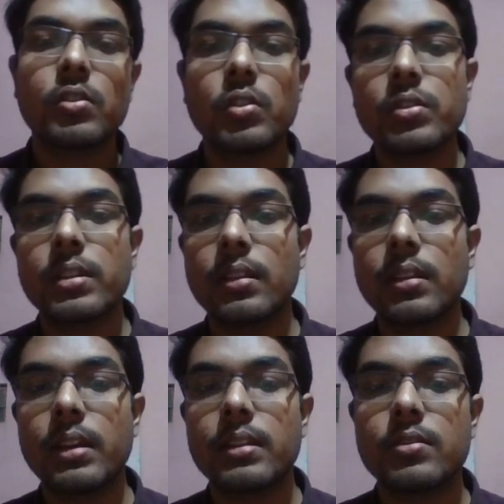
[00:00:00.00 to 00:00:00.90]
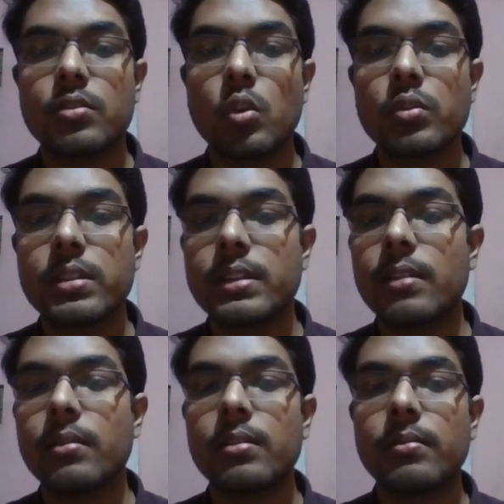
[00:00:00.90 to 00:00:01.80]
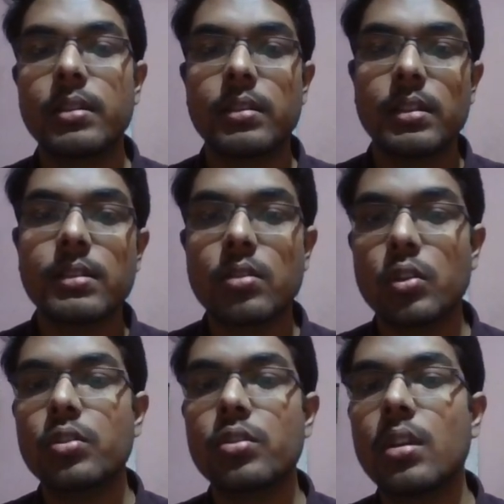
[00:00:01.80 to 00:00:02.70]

course and there is no seat available in this course.